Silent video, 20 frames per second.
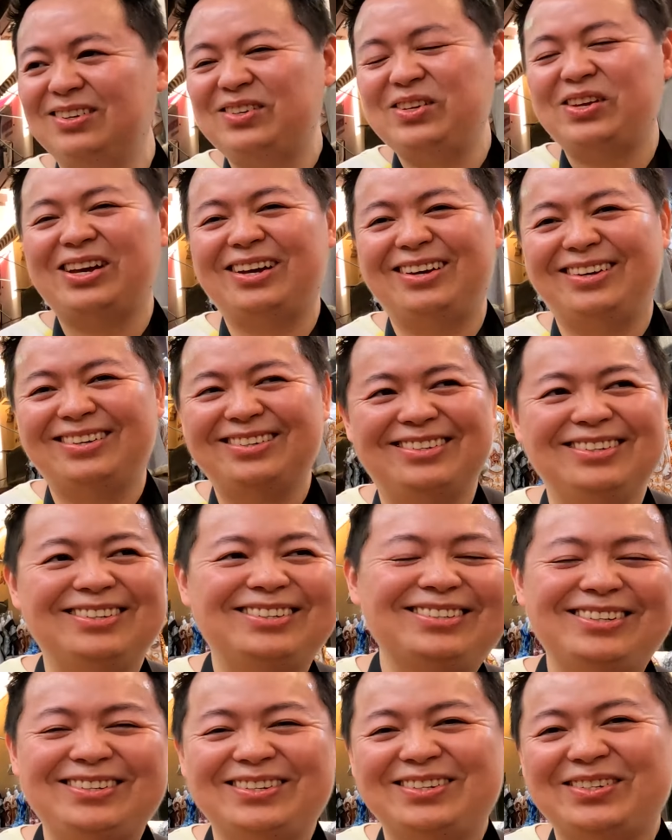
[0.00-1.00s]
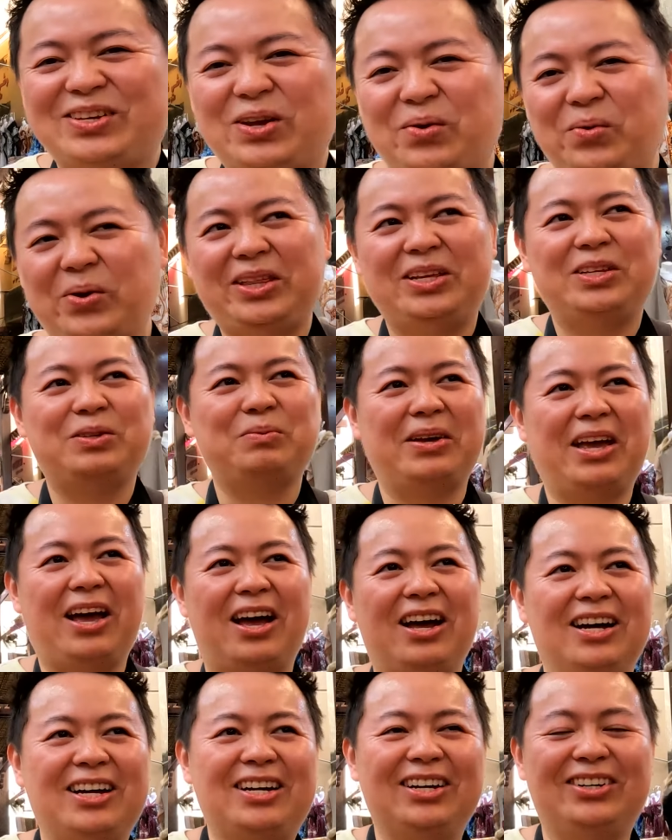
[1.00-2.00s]
Yeah, get ready to be
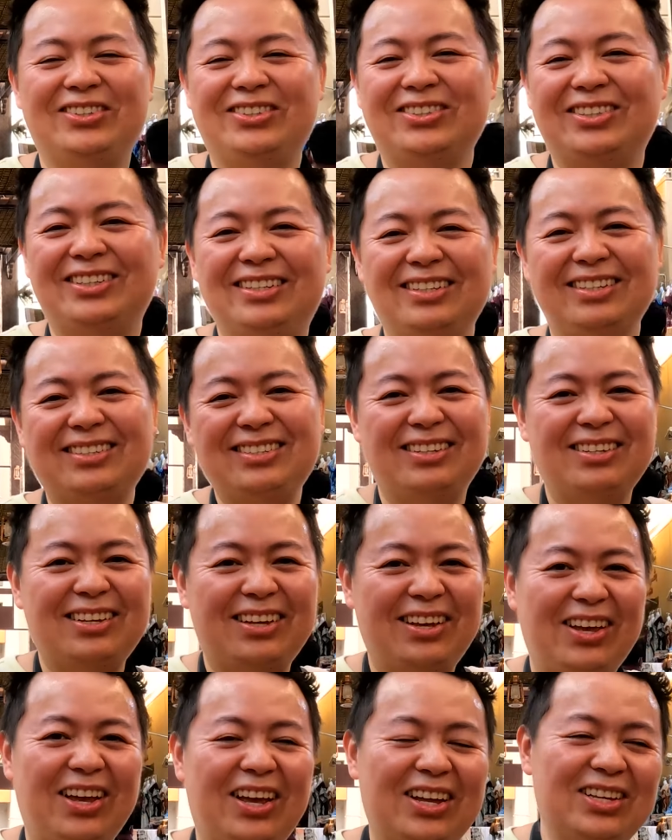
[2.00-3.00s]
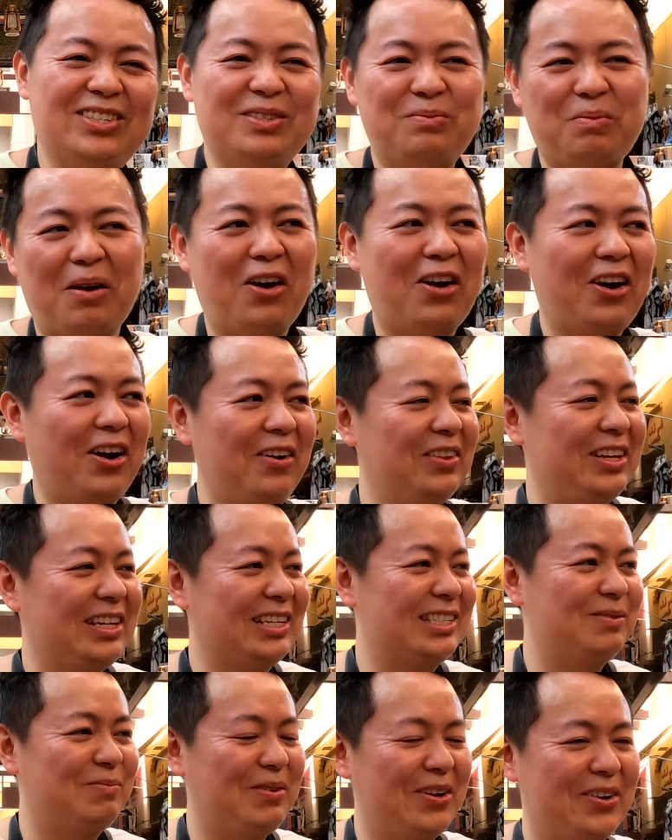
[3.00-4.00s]
hugged. It's part of the
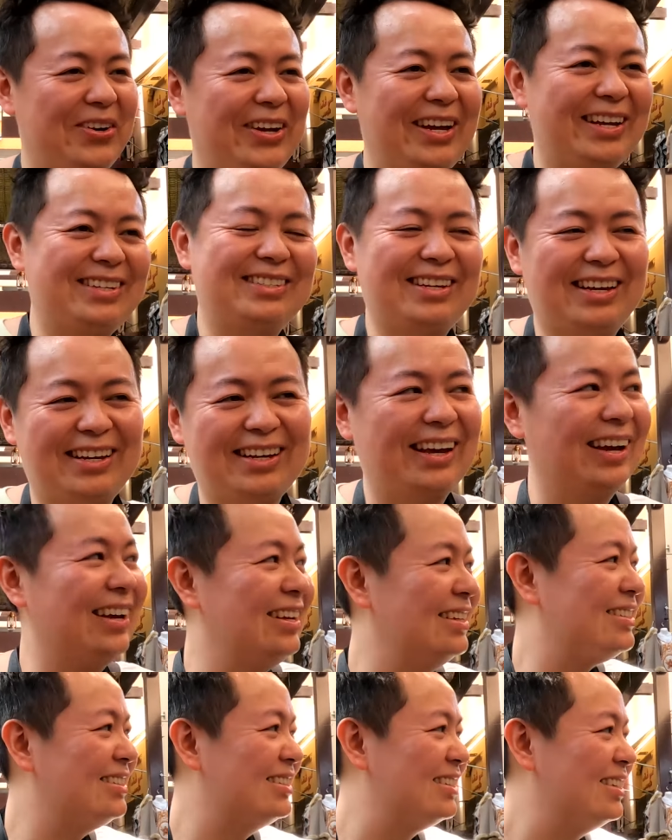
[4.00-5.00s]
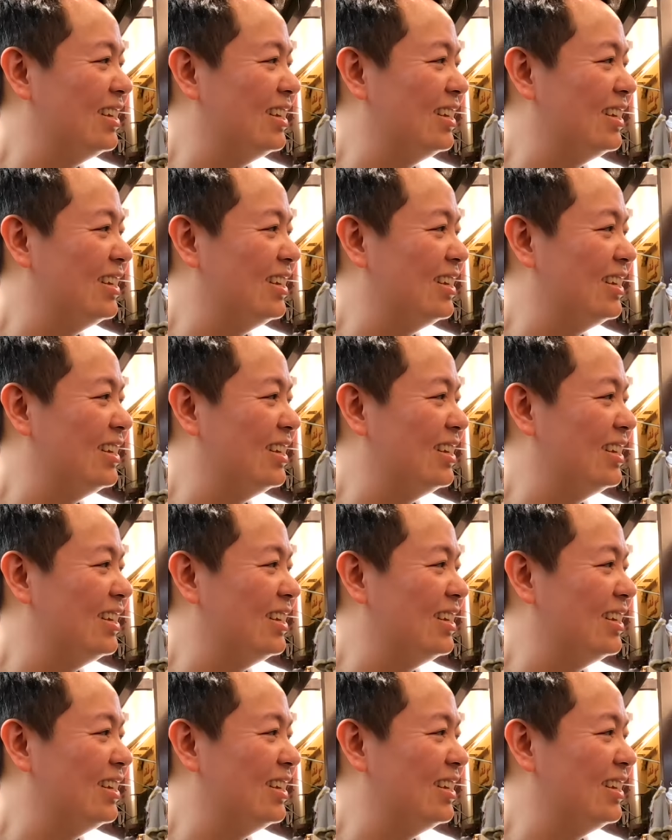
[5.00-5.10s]
experience, I guess.